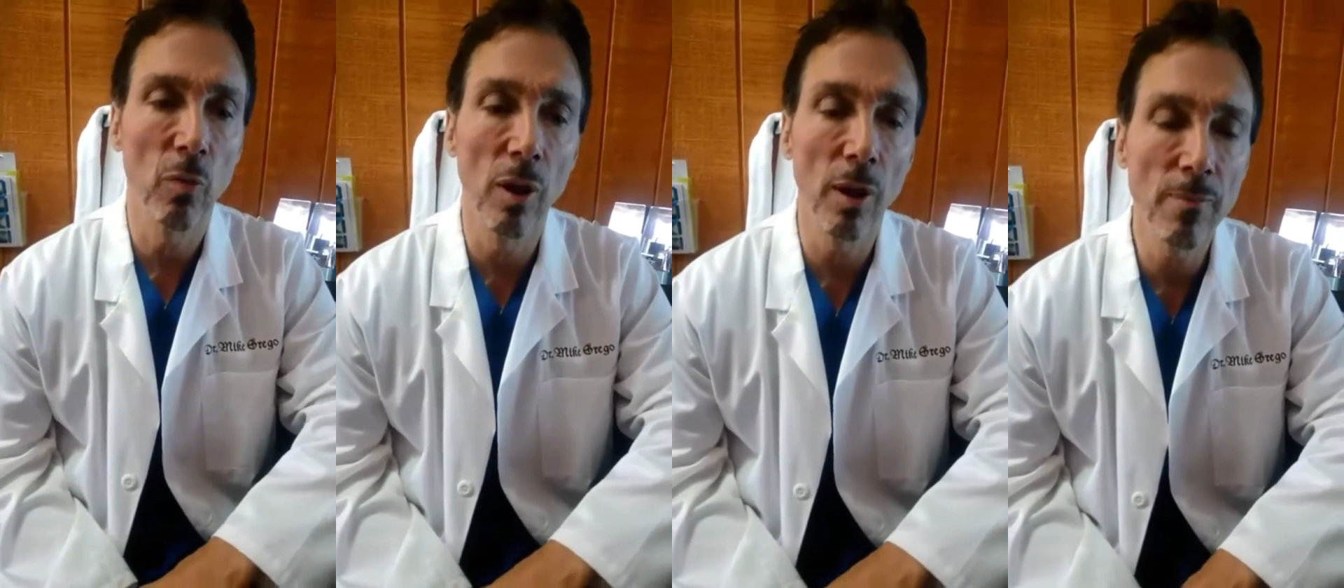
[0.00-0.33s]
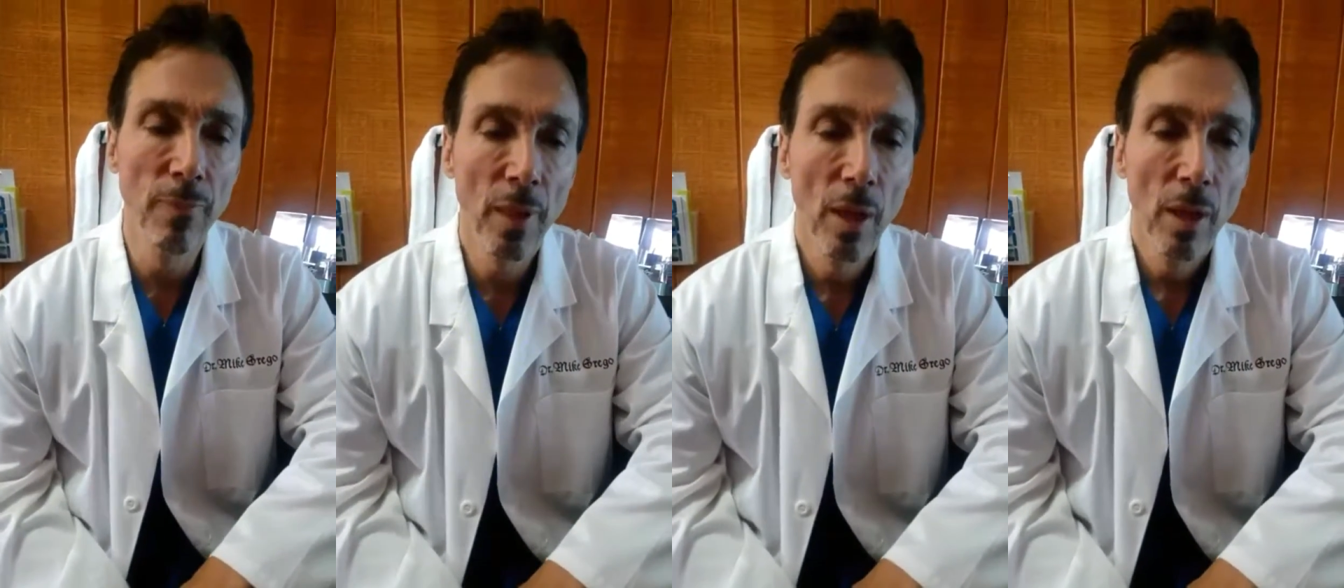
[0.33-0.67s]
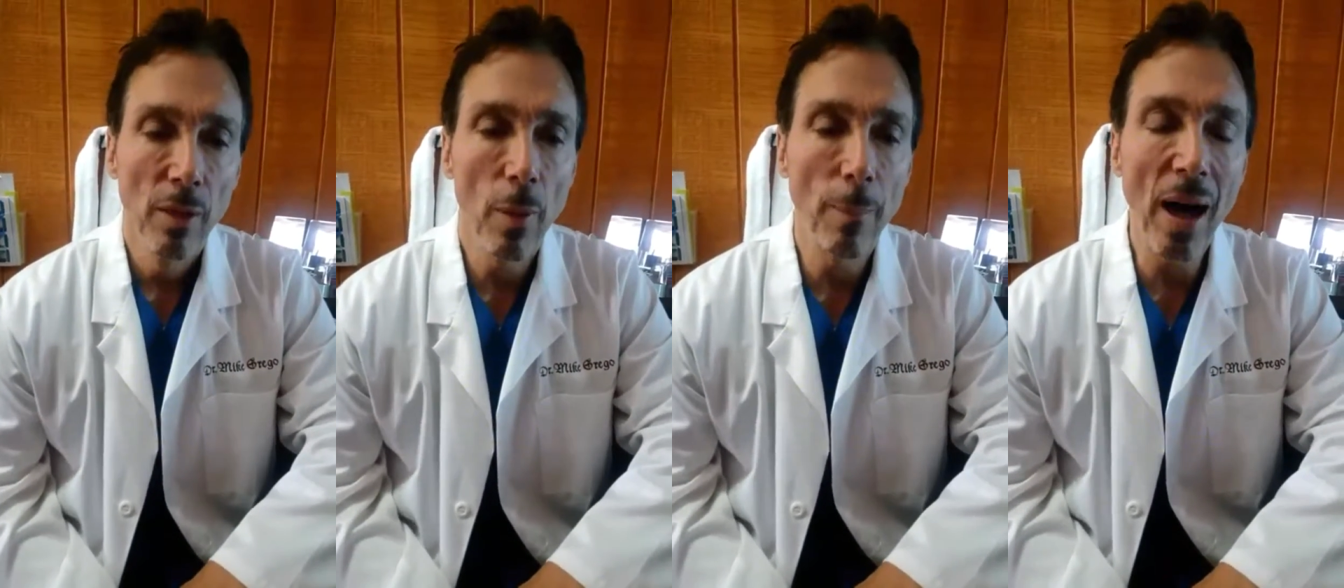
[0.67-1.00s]
One,
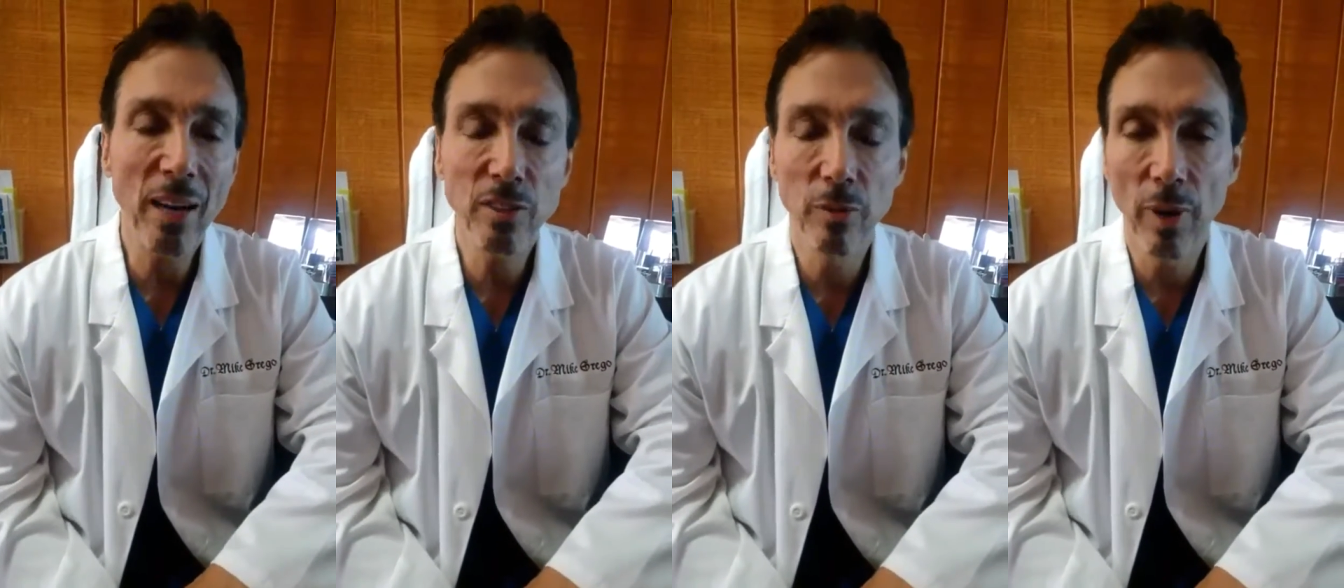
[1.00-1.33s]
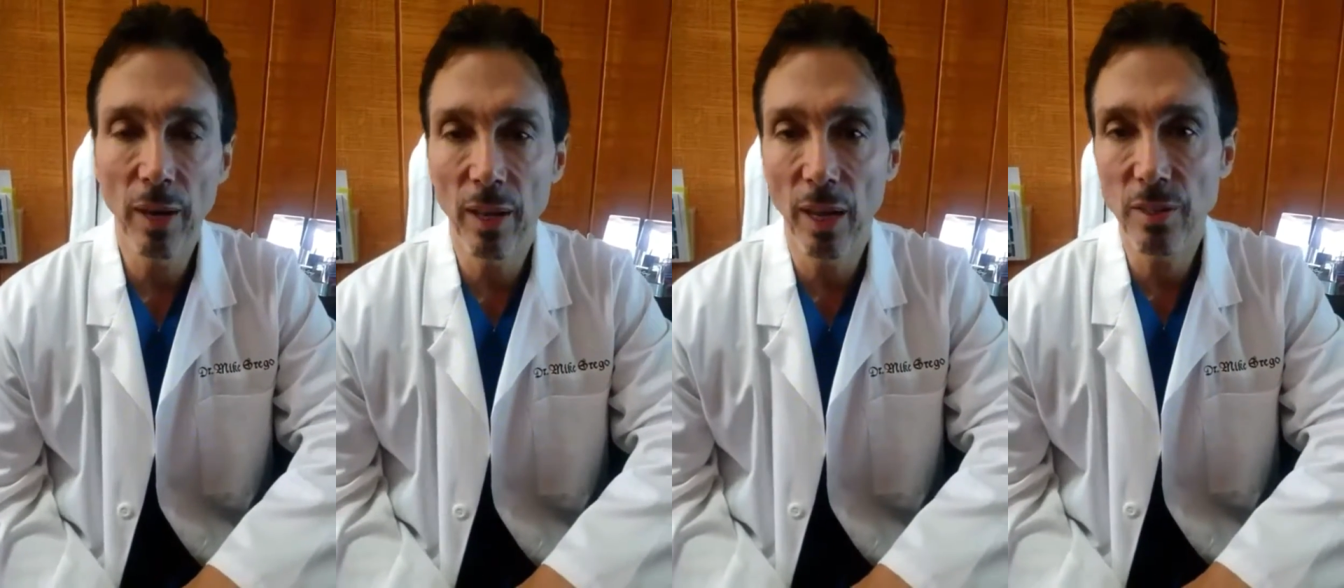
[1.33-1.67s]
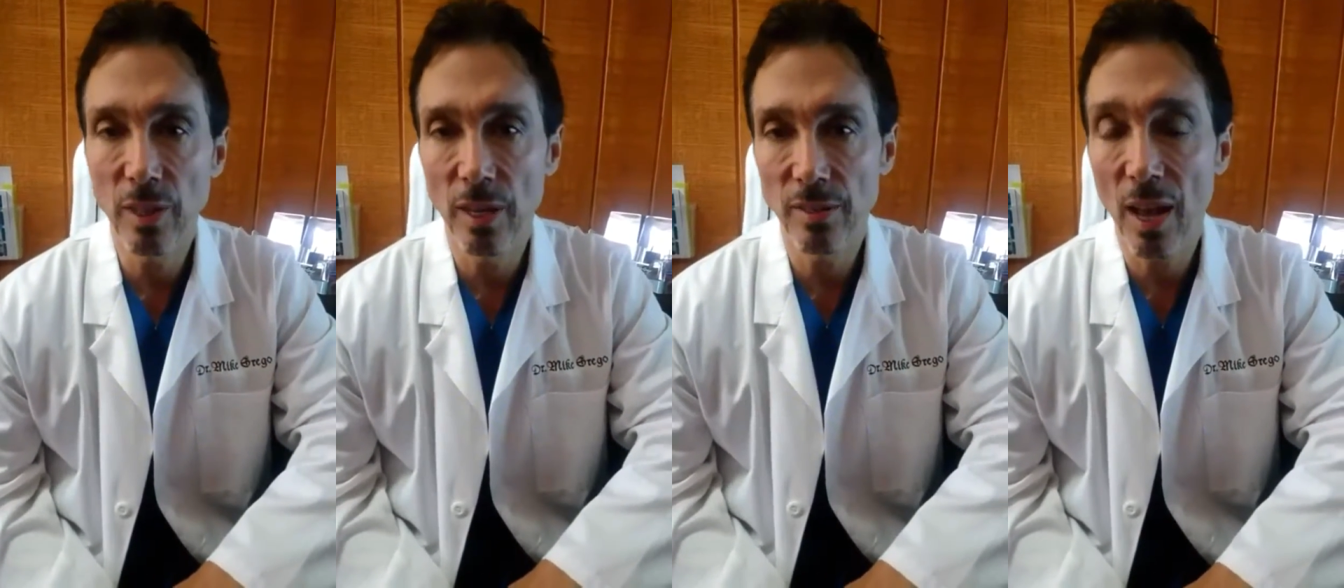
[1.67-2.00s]
the MOXIE
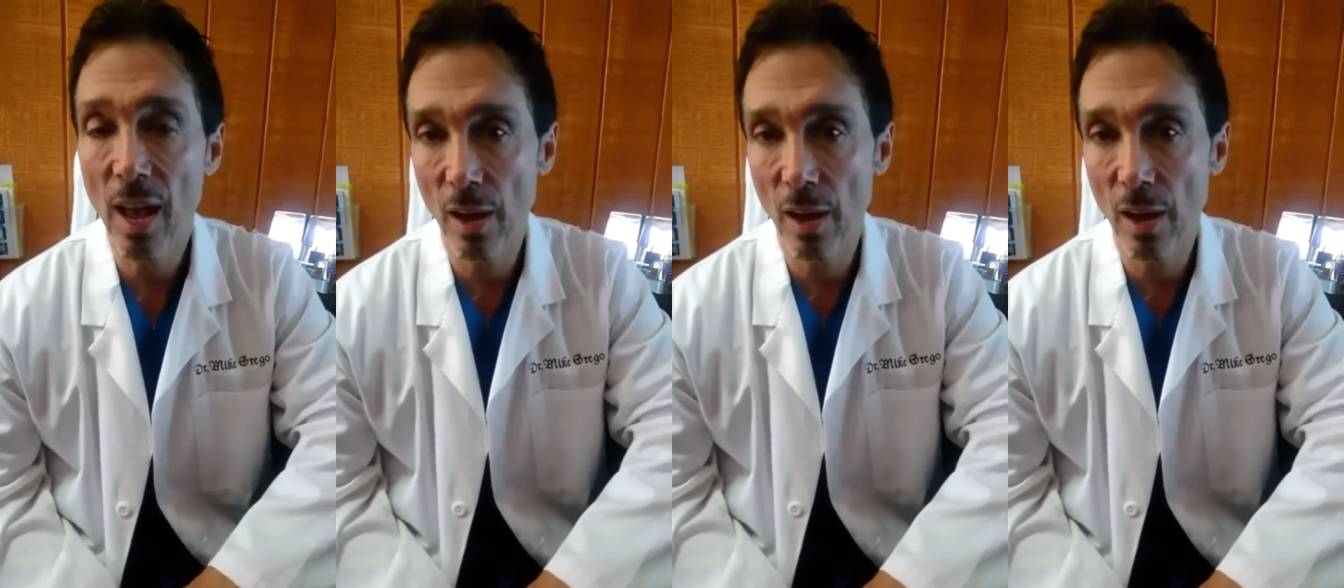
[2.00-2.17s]
radiation has a